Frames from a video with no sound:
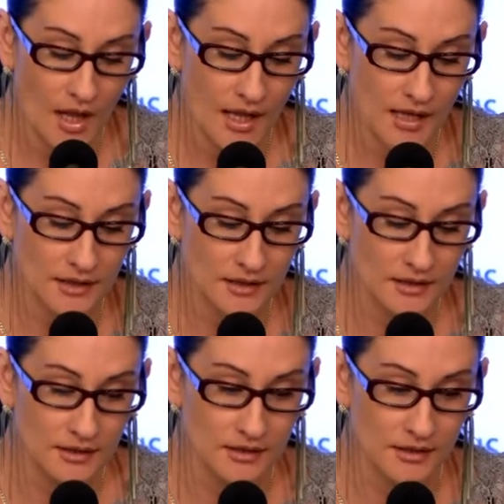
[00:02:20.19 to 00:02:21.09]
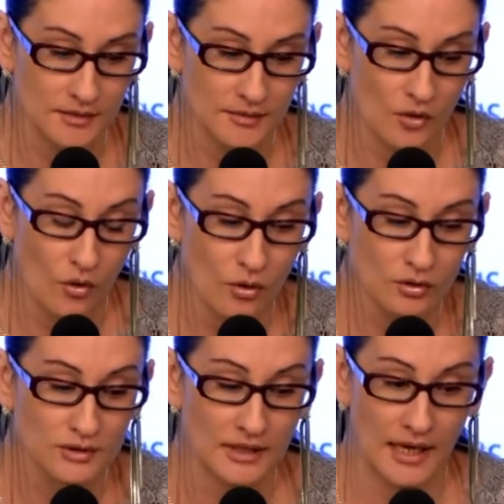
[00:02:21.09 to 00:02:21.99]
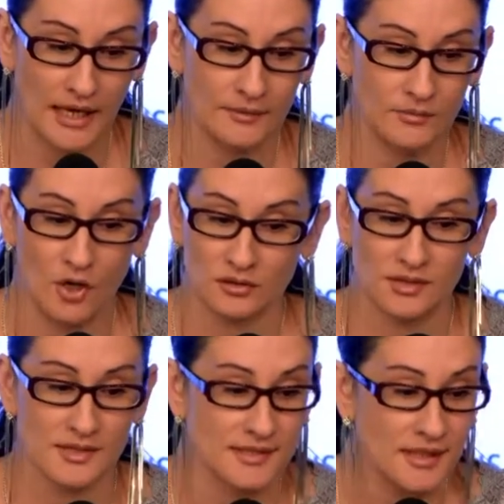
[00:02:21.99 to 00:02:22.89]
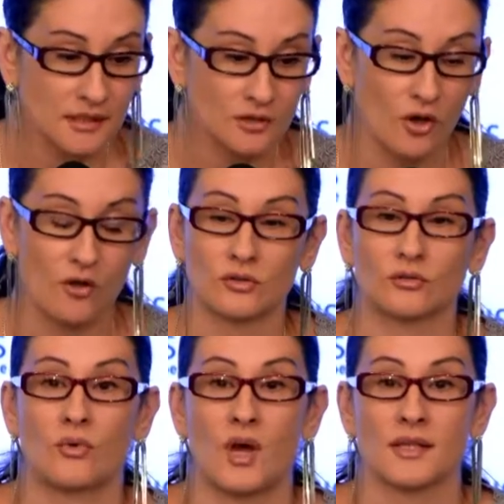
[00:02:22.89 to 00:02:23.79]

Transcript: and all time doctors still told